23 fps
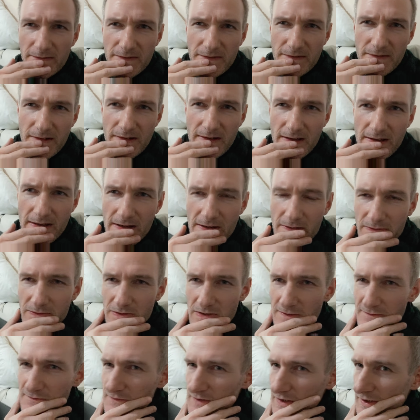I'm
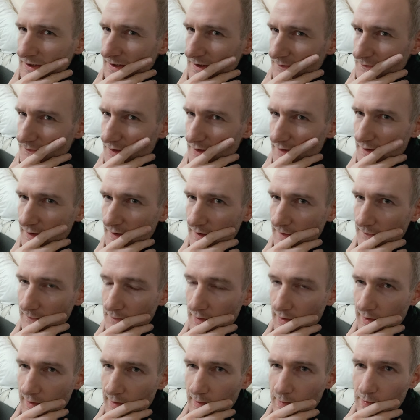trying to think if there's
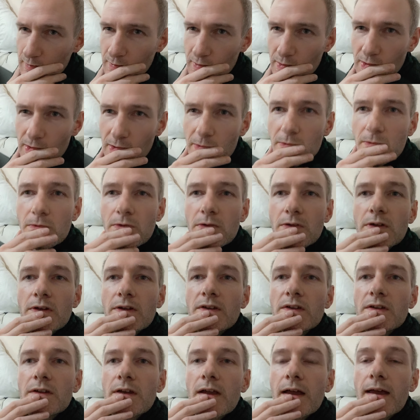anything else to
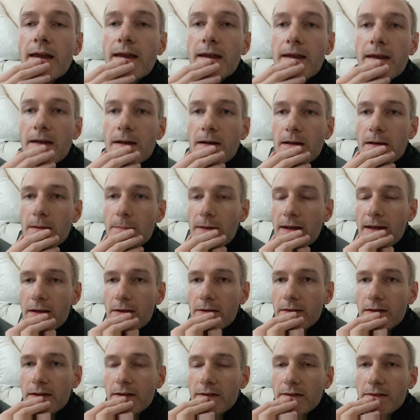say
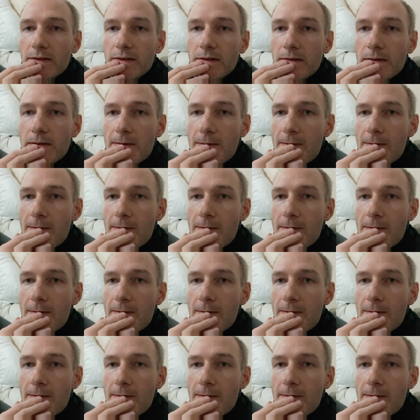about this.